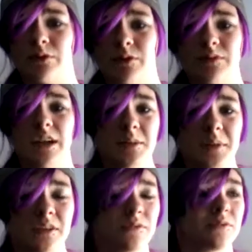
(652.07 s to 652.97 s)
We drove down the
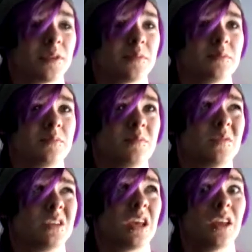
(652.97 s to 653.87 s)
mountain from
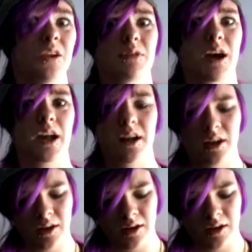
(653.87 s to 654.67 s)
Telluride,